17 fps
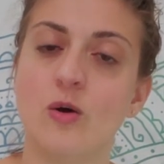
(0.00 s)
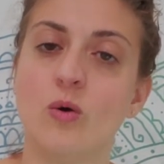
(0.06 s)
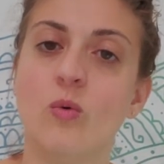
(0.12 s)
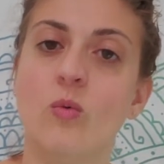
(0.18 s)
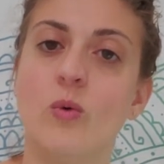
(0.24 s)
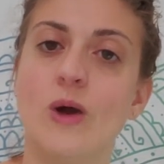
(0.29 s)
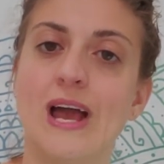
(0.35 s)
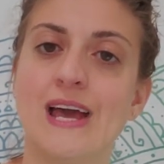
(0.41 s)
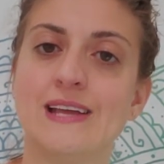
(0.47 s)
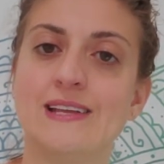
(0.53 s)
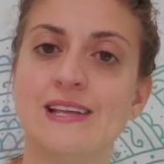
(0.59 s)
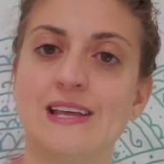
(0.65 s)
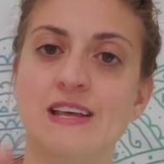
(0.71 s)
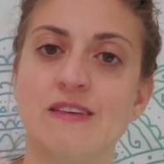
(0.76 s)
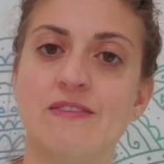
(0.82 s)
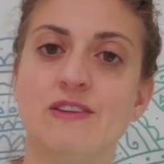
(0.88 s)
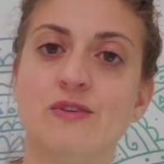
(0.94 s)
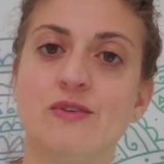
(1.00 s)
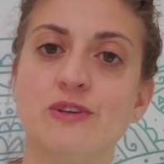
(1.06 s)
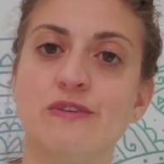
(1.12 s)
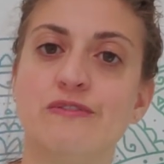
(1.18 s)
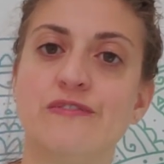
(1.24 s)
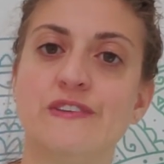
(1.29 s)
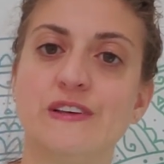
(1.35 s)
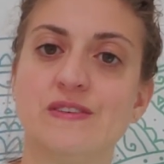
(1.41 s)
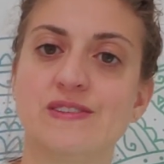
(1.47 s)
when even though you
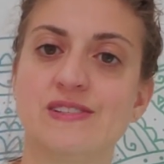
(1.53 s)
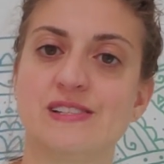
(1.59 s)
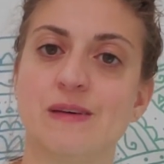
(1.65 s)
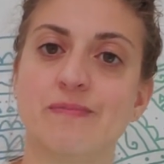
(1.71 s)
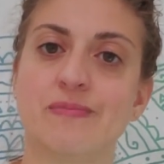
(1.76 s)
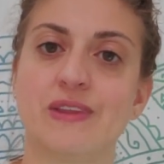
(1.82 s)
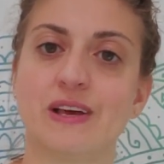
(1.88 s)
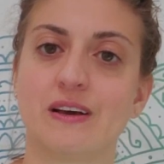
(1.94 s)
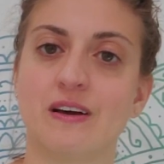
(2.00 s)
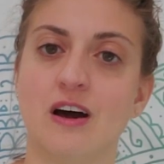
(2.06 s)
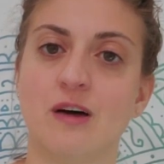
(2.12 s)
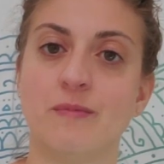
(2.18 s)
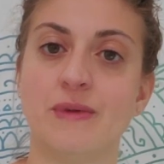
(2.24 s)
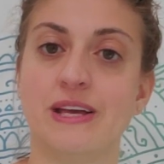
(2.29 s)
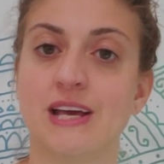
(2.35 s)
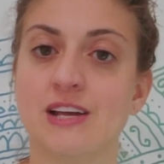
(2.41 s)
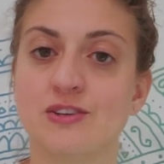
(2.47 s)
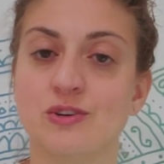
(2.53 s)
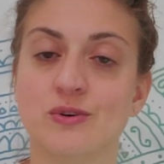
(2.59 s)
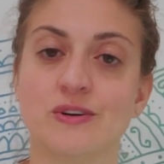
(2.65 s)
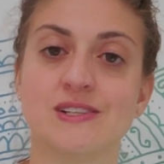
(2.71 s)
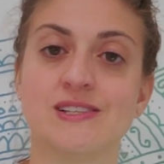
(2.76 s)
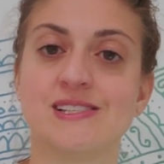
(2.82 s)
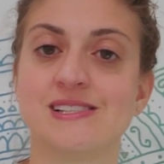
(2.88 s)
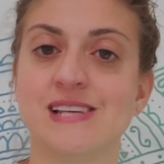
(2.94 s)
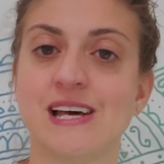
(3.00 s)
feel something coming and you're
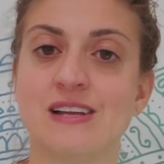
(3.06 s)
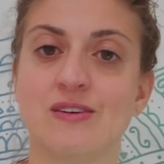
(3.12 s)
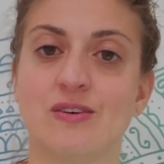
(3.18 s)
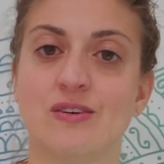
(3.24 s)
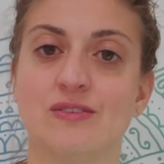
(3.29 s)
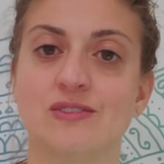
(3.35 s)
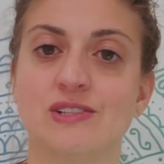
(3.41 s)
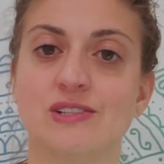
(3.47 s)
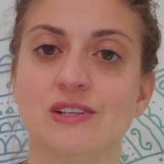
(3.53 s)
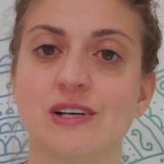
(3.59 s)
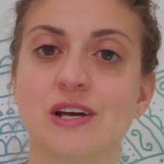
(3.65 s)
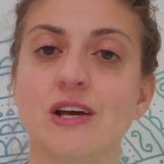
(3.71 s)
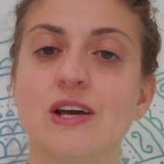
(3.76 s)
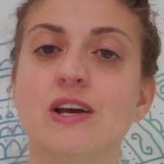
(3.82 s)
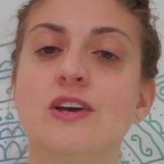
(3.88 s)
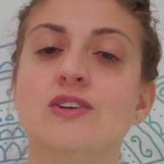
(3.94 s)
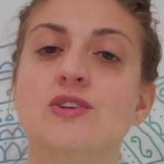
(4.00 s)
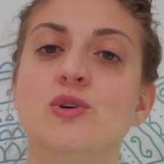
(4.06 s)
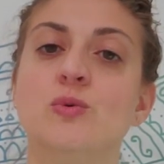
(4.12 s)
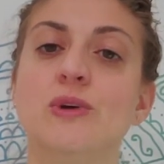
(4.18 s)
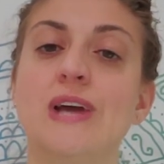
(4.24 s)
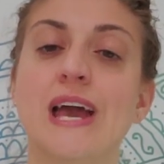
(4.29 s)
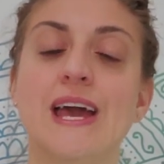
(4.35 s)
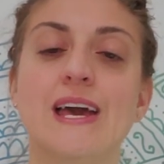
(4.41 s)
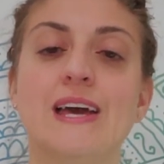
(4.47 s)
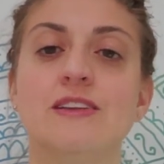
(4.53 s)
unsettled, you
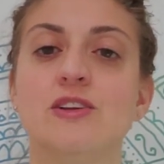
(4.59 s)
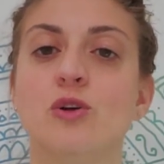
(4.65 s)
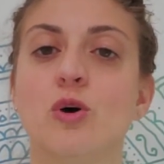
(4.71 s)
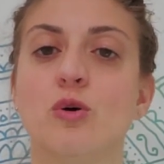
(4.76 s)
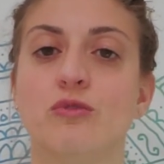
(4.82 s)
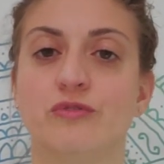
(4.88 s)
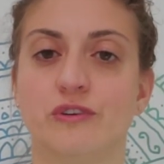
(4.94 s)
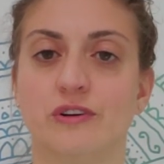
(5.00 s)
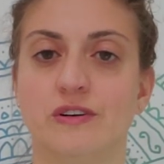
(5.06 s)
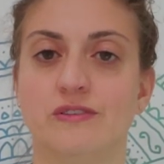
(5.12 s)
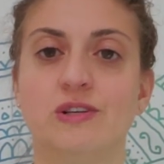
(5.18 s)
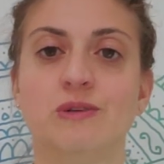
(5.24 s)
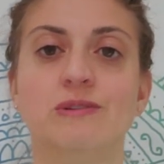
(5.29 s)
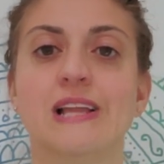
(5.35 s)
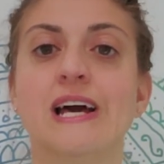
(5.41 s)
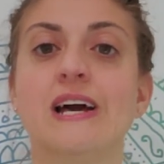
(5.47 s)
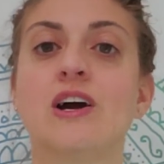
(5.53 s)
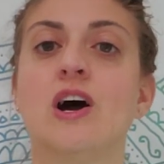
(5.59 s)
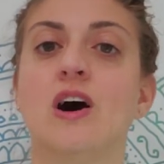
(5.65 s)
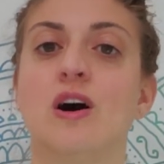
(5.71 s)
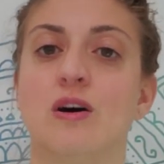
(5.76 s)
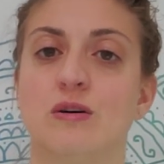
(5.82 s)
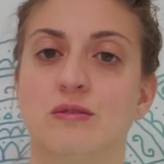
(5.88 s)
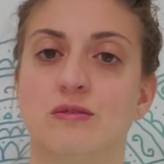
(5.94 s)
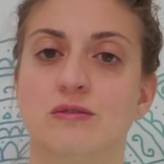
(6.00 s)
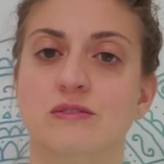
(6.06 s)
hand it over. You let
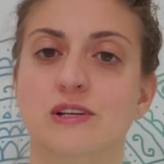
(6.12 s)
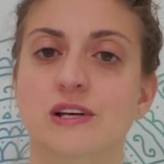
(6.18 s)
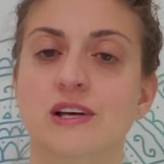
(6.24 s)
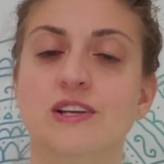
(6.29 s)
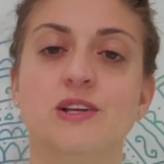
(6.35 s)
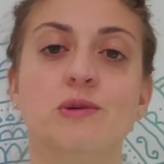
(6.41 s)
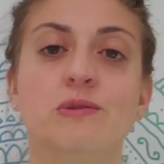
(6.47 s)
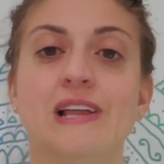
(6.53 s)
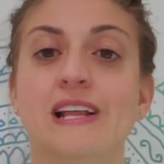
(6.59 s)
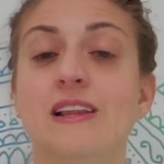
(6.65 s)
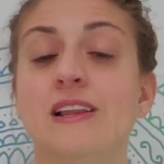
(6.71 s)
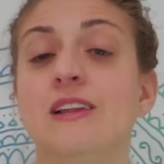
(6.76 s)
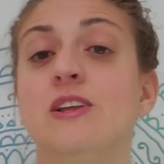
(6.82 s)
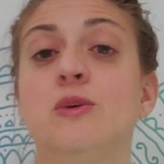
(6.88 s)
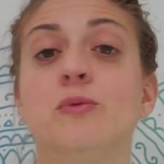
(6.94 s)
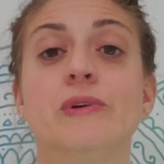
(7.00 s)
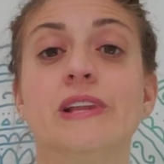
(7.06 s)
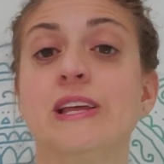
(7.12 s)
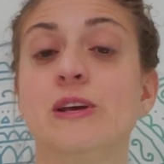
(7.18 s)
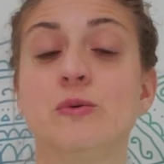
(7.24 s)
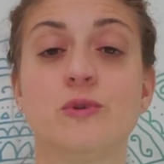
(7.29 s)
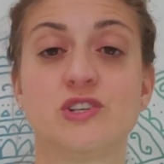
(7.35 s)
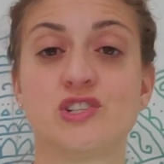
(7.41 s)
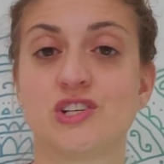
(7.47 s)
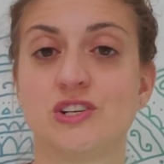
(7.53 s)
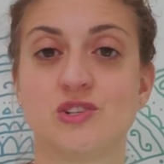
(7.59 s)
go. You let you
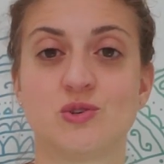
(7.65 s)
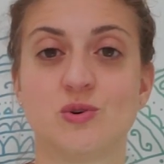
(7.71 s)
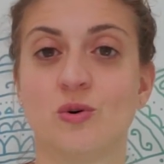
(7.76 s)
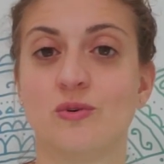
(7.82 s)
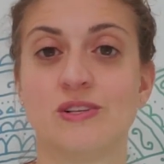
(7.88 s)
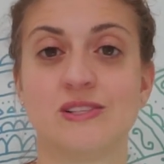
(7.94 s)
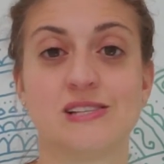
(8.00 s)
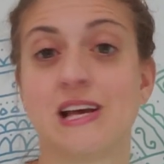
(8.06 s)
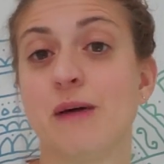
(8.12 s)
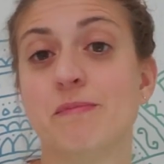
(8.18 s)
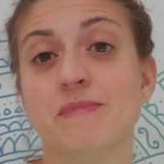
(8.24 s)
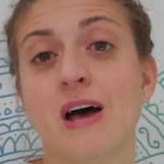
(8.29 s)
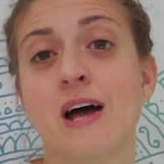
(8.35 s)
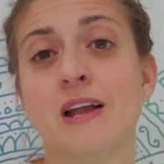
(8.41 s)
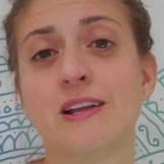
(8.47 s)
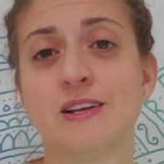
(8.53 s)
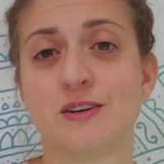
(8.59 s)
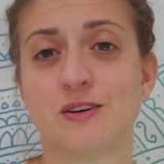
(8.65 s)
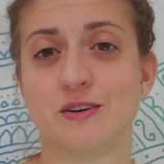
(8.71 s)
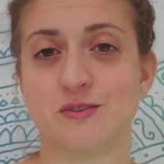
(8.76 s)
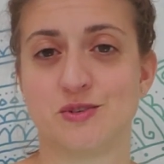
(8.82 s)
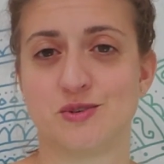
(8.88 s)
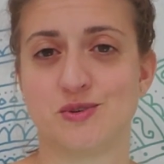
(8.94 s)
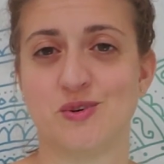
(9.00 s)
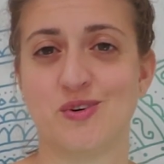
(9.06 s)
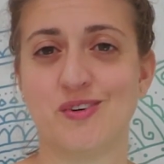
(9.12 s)
relinquish control and say, I'm not in
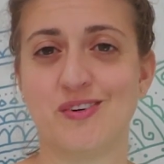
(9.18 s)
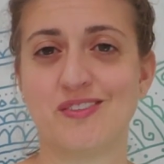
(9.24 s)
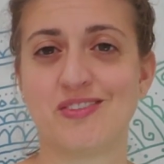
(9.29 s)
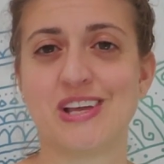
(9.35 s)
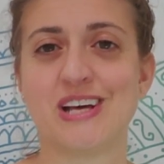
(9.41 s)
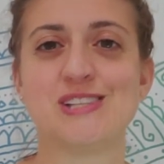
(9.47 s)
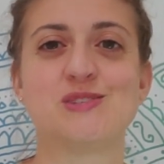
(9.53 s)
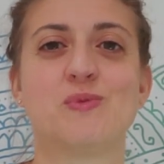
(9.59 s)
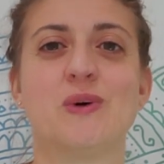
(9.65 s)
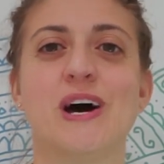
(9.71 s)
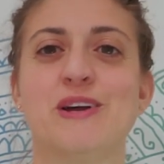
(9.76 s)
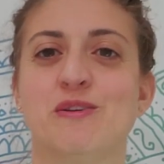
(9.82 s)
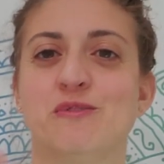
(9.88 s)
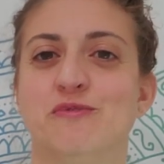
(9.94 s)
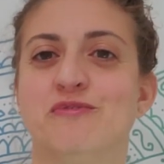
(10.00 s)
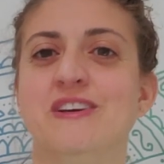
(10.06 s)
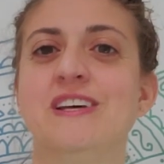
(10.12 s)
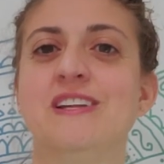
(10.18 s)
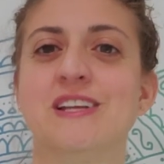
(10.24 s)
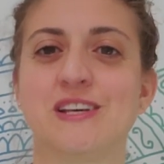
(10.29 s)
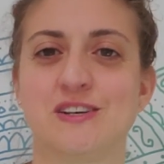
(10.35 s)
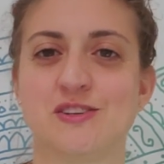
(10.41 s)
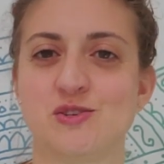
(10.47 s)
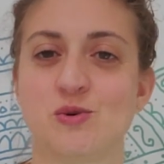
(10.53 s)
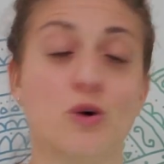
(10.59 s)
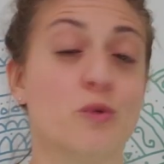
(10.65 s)
control. That's why I don't feel in
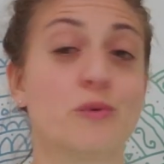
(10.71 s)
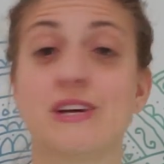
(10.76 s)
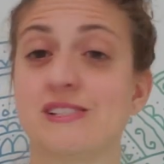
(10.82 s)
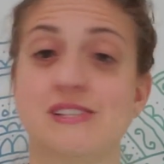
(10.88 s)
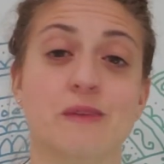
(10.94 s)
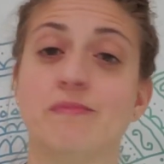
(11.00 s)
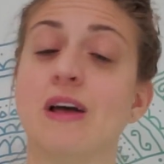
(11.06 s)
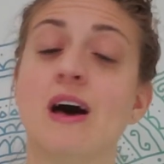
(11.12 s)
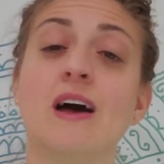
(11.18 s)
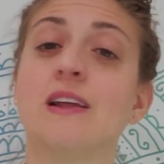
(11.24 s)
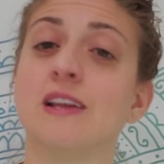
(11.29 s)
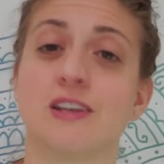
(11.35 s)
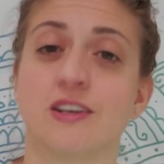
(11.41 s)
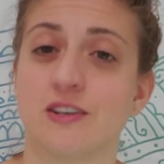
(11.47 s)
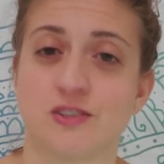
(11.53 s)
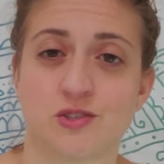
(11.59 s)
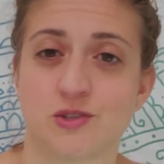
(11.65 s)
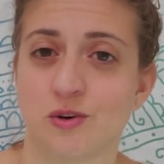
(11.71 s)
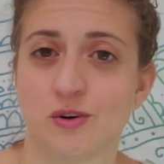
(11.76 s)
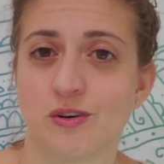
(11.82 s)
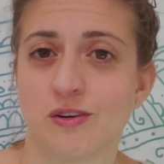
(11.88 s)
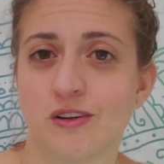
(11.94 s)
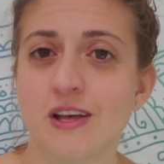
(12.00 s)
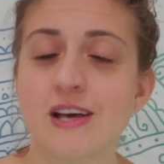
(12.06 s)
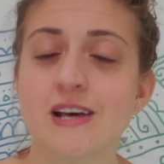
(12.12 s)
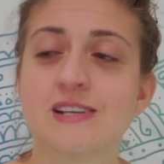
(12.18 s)
control because I'm not in control.
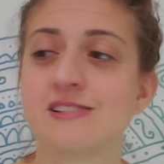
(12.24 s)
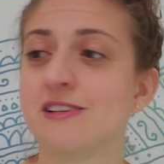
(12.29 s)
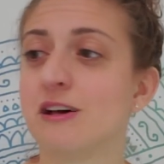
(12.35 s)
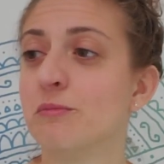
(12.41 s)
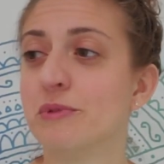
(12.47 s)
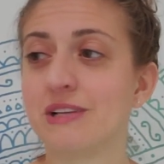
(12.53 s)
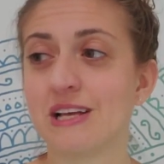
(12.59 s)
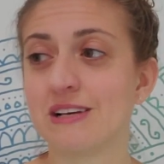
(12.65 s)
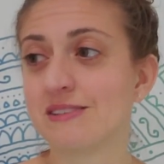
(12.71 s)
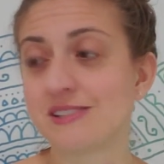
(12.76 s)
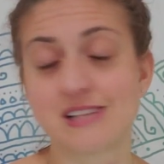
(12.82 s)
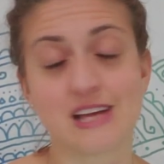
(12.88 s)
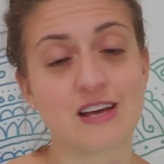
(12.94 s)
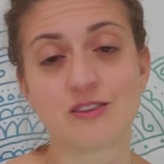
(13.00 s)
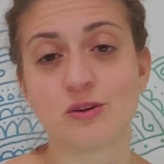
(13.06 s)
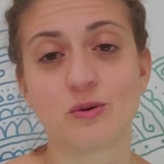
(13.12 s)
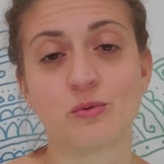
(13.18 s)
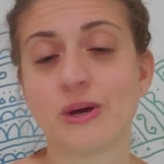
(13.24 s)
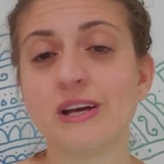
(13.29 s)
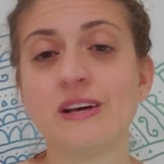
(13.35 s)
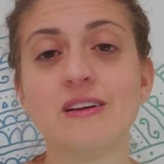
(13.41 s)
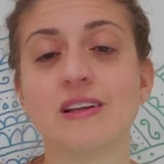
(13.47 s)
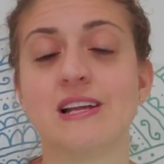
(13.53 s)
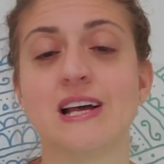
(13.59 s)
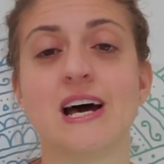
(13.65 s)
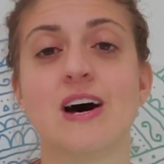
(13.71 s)
Someone else take the
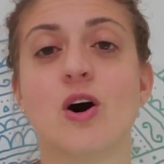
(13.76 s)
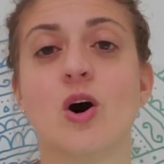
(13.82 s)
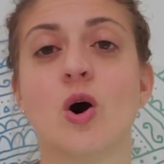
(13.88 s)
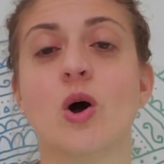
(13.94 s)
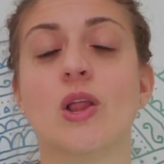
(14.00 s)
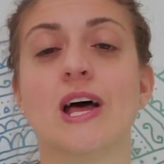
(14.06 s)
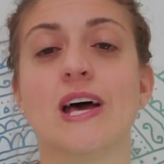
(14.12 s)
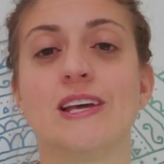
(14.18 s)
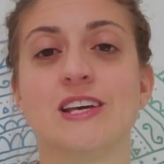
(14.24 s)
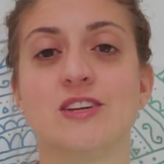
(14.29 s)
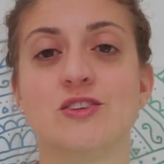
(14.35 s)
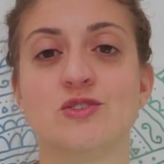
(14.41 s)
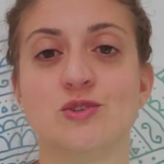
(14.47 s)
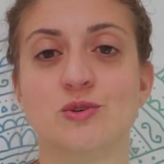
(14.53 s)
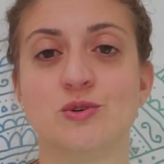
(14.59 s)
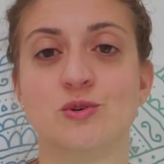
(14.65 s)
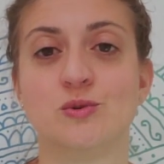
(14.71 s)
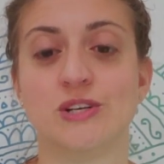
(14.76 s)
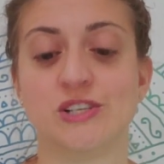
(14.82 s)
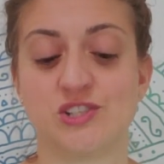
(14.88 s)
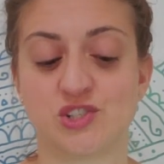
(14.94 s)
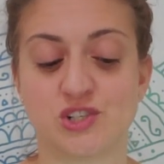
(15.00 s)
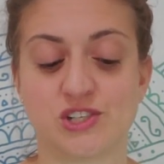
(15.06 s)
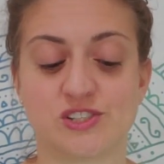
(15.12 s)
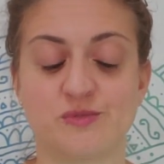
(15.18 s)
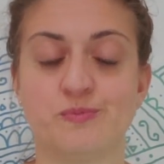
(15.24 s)
wheel and I, all I can do is
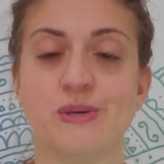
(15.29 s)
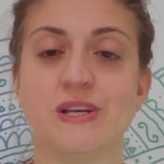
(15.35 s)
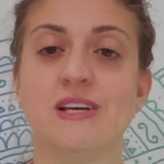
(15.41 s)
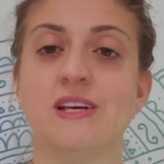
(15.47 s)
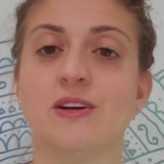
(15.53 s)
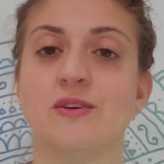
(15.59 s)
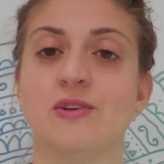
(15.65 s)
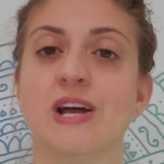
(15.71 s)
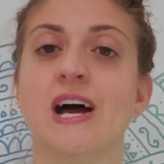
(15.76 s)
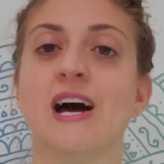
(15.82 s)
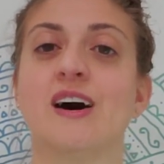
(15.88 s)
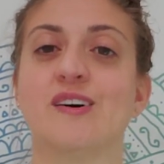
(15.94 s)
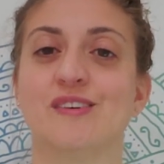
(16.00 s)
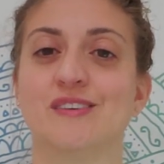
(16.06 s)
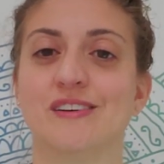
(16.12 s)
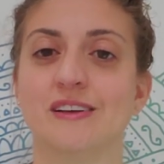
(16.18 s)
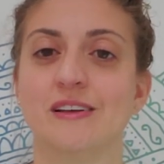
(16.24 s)
just be here now.